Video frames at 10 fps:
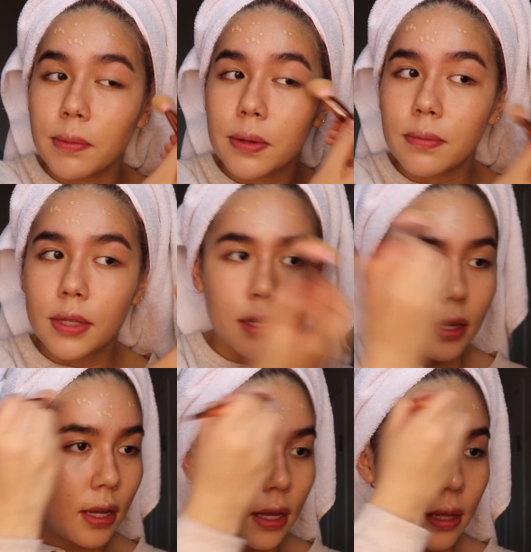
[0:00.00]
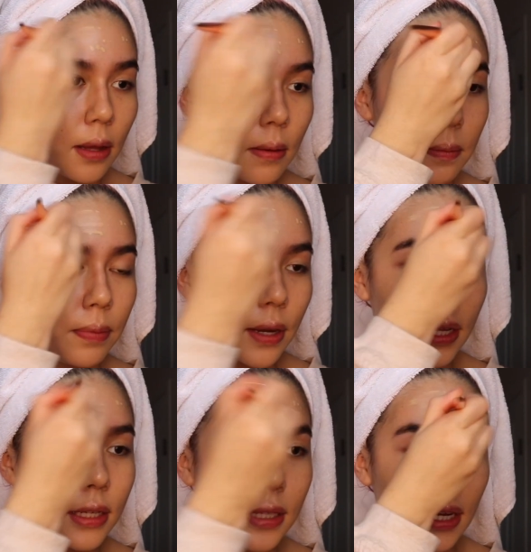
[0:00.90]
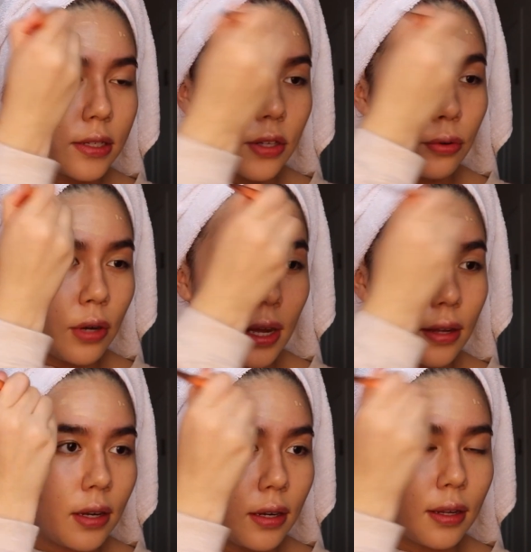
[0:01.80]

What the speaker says: them, but I don't